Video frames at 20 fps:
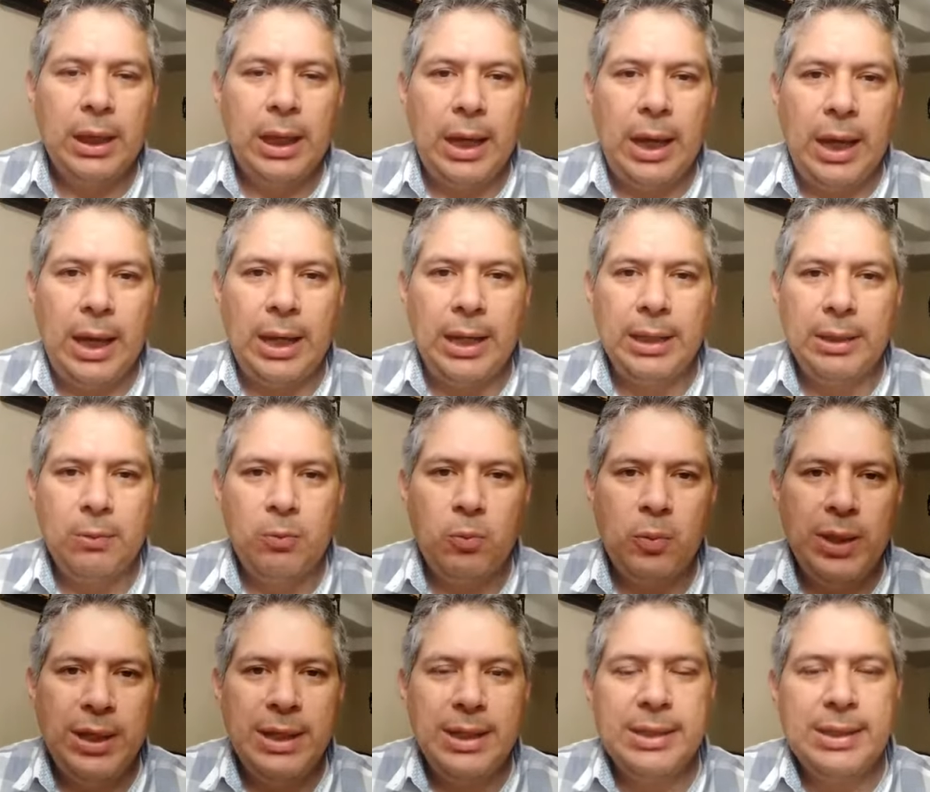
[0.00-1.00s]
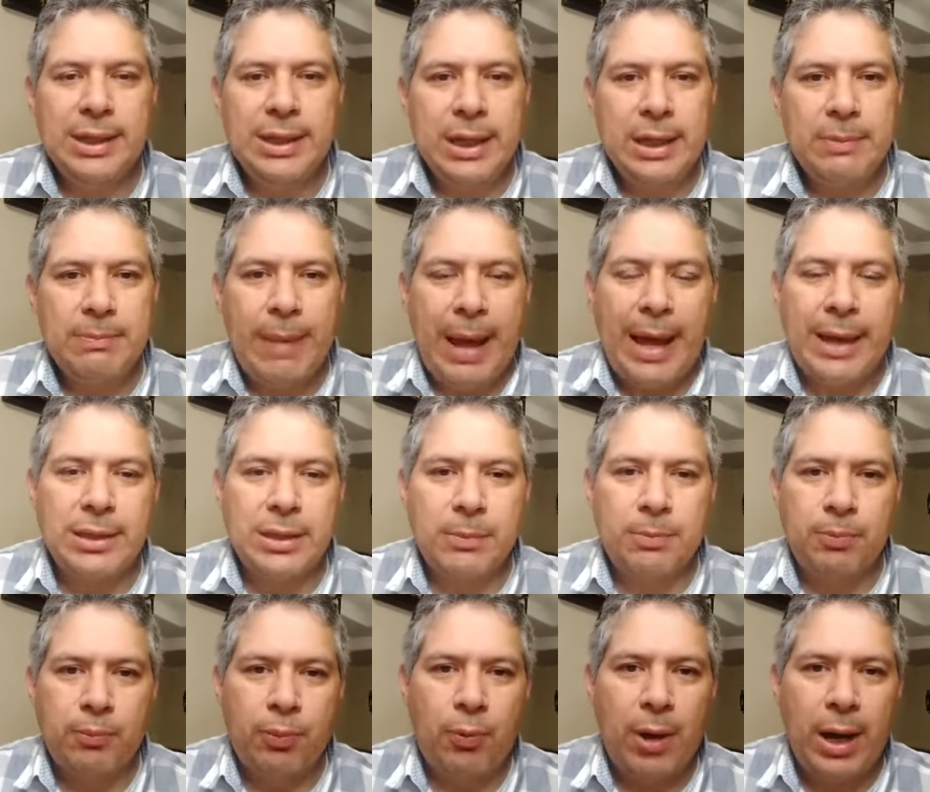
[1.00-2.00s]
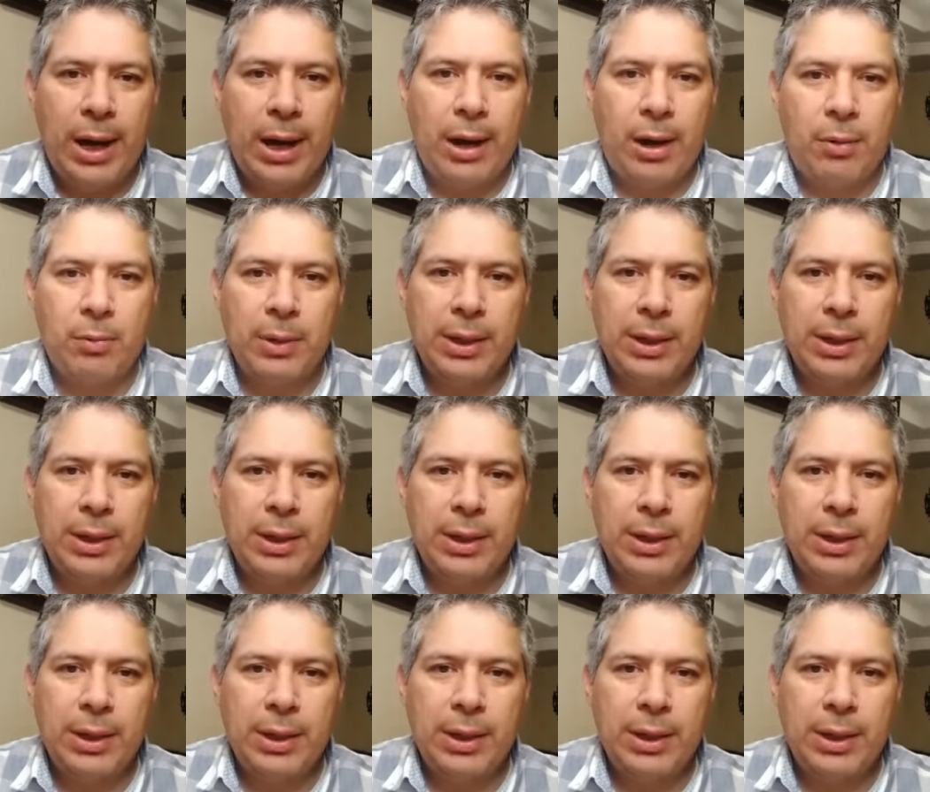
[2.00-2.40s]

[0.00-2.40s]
And we need to get back to prayer.